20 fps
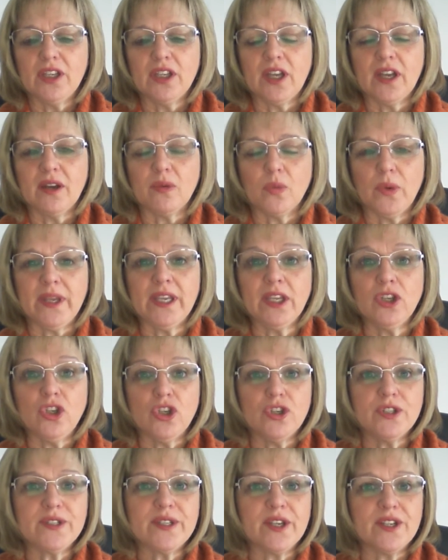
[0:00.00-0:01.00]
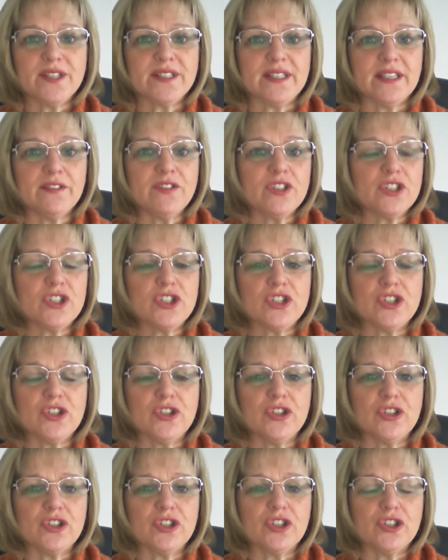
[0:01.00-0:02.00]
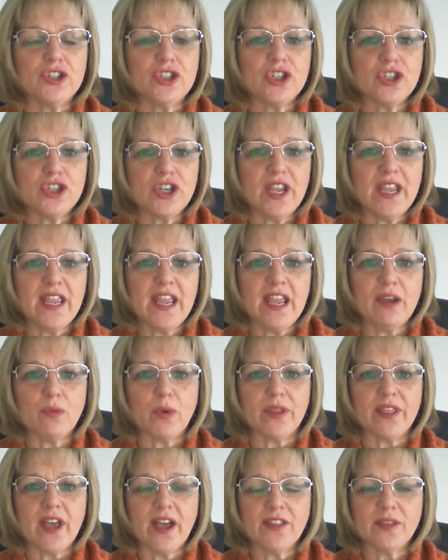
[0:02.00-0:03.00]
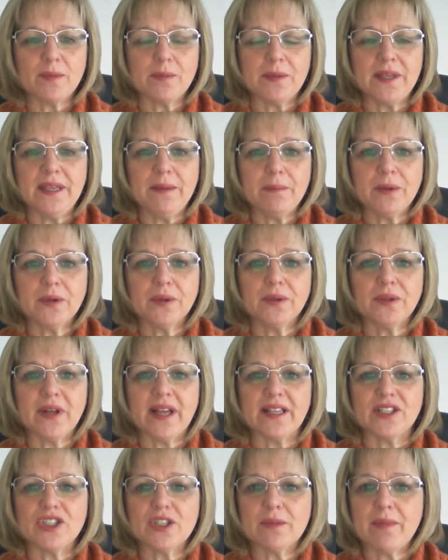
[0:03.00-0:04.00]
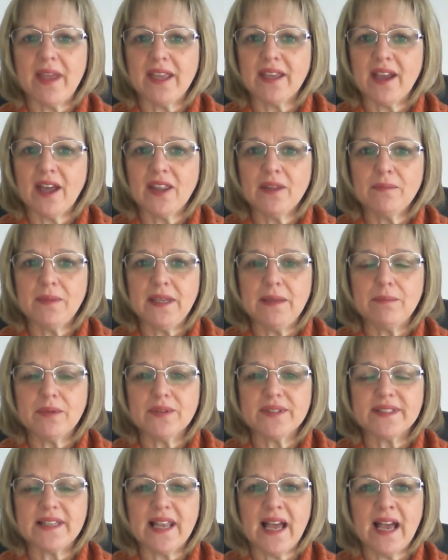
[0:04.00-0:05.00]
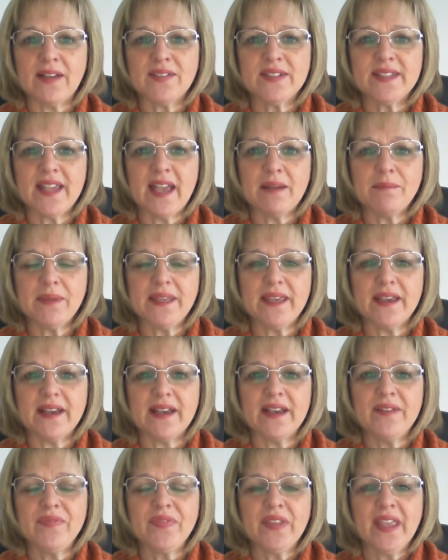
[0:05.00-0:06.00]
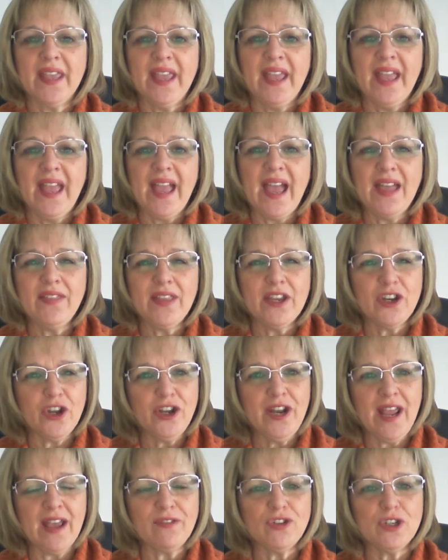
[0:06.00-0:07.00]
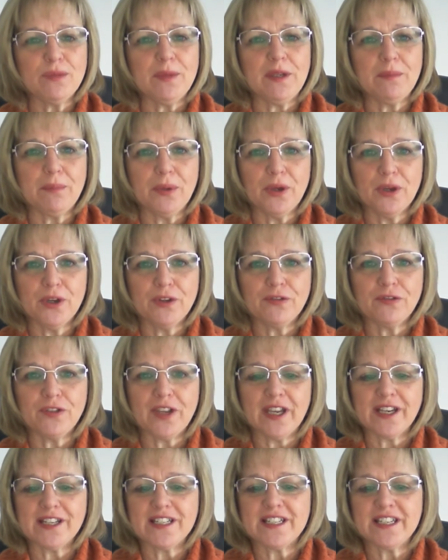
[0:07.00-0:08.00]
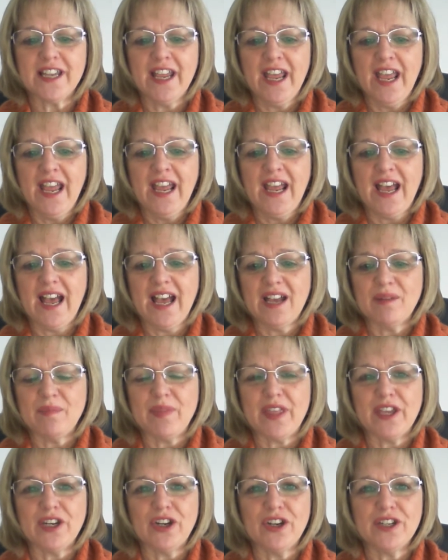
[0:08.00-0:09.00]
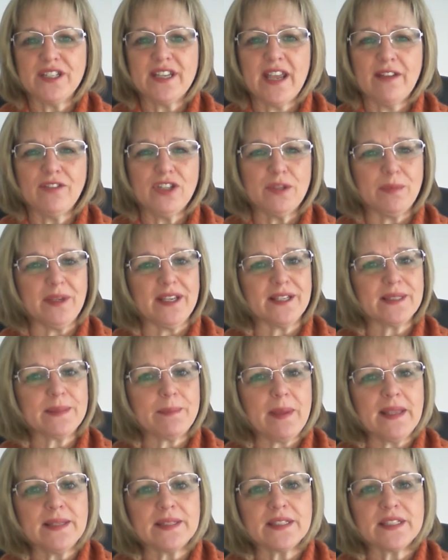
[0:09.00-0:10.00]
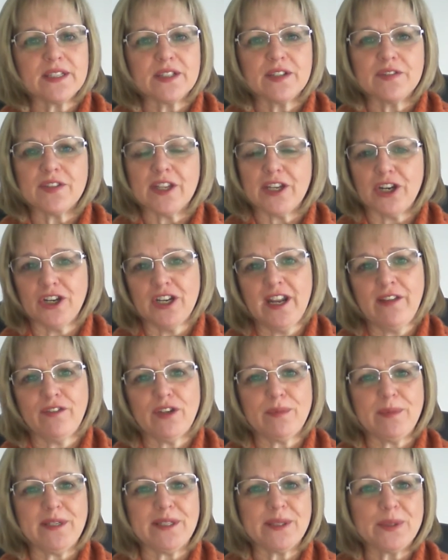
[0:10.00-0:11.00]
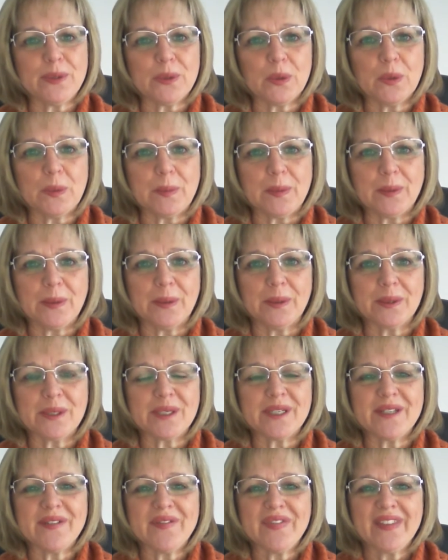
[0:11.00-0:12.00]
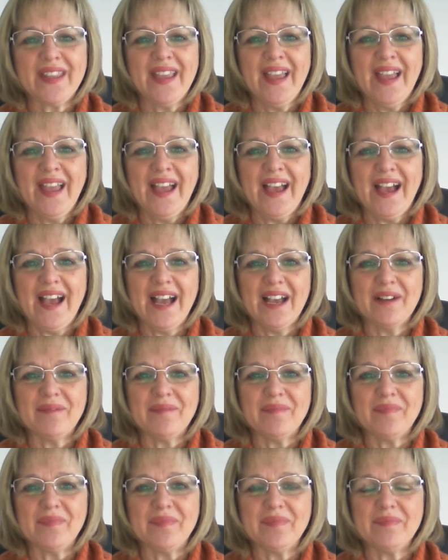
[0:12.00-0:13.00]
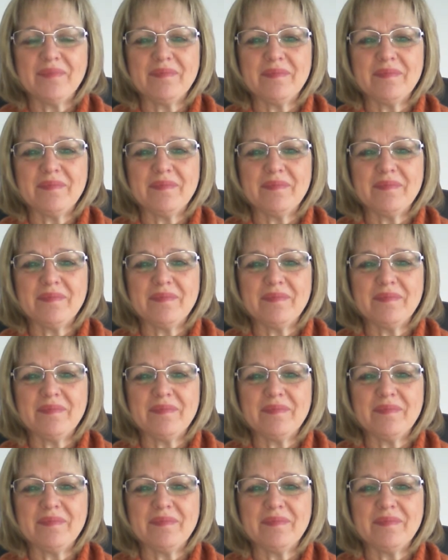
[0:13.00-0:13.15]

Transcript: uh, we can use those gifts to, to share with other people and to make other people's lives happier. And they don't have to be perfect, um, they don't have to be expensive, they don't have to be store bought. Um,